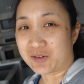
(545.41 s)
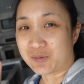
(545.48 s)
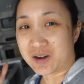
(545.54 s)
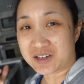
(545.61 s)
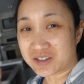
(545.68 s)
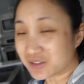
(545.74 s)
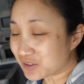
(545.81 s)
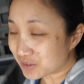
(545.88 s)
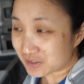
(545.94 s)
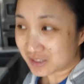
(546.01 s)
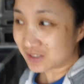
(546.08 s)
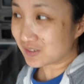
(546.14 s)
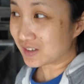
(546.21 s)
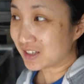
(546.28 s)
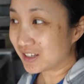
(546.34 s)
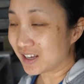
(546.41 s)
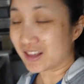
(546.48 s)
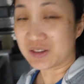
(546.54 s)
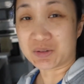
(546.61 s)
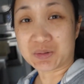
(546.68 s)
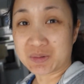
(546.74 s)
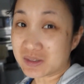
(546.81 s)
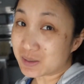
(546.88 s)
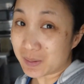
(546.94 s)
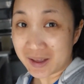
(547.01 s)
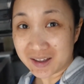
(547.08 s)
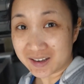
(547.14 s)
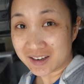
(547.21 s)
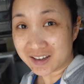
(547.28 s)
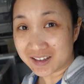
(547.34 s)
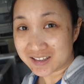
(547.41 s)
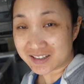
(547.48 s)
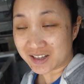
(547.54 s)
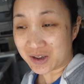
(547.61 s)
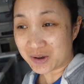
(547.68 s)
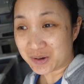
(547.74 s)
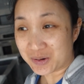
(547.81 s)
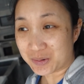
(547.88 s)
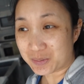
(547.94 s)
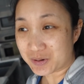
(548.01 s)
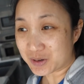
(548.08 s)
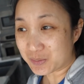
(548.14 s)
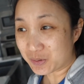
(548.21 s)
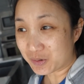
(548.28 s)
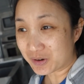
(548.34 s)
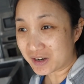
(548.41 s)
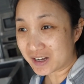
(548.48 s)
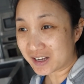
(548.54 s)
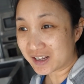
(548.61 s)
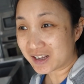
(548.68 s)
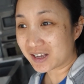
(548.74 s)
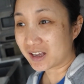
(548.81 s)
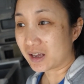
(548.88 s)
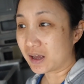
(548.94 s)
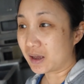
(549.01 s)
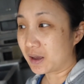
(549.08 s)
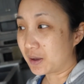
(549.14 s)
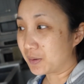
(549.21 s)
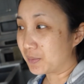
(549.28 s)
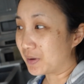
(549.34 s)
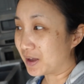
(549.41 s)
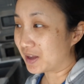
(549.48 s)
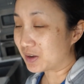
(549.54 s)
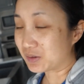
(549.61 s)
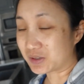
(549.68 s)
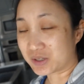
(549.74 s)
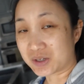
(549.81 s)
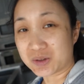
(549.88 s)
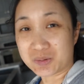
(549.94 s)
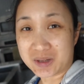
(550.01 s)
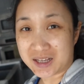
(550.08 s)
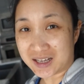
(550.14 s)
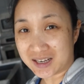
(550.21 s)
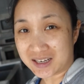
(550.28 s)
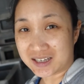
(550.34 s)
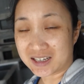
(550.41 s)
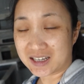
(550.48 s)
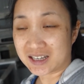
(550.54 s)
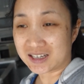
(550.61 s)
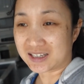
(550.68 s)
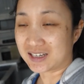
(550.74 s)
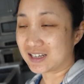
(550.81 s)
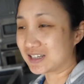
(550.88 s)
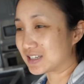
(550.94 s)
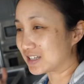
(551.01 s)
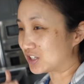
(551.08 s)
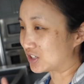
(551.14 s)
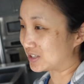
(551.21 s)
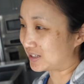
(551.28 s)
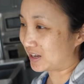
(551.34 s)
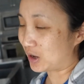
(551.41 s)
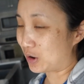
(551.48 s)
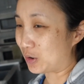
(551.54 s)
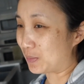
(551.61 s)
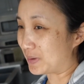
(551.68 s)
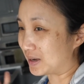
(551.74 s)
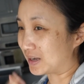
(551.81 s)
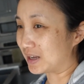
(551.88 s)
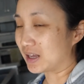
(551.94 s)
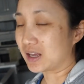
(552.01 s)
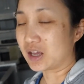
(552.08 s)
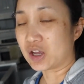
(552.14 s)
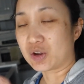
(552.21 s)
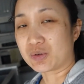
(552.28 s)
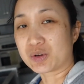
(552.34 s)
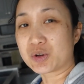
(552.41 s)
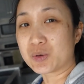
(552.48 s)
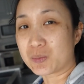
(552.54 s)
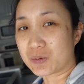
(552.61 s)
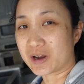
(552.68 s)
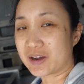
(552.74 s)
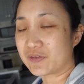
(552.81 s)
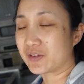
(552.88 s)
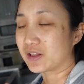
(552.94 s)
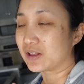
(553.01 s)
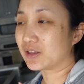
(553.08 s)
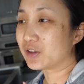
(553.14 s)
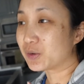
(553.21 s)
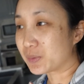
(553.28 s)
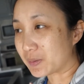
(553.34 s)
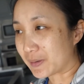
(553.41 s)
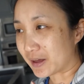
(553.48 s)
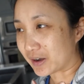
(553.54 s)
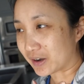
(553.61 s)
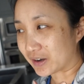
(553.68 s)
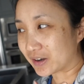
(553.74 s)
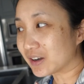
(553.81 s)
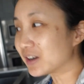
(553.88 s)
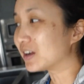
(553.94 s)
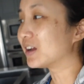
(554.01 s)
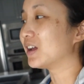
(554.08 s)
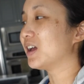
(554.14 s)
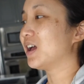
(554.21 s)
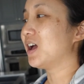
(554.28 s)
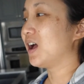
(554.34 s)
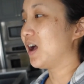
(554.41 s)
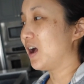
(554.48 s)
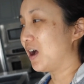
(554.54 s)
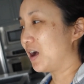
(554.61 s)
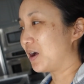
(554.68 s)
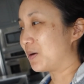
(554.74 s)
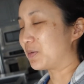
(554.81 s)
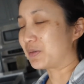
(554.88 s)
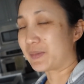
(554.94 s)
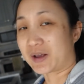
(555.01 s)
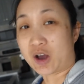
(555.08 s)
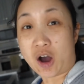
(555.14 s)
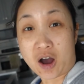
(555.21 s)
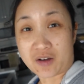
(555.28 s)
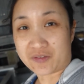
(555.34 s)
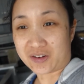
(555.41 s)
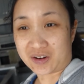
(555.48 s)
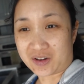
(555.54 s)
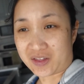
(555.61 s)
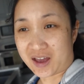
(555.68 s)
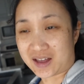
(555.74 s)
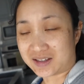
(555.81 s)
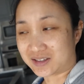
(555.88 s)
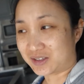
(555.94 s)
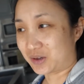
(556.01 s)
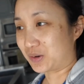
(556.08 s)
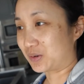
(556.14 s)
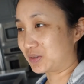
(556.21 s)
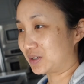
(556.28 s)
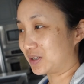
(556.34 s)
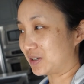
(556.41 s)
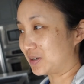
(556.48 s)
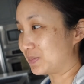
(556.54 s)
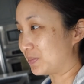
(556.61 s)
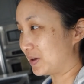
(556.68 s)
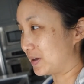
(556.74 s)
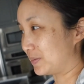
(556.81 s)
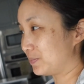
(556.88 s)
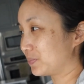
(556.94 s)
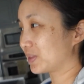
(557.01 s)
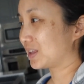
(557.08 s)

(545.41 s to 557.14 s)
watched a little TV, and then we went to bed. So pretty boring, but it was a good weekend. Needed to just stay home and recuperate, feel a little bit better um, with my cough and all that, so it's good. But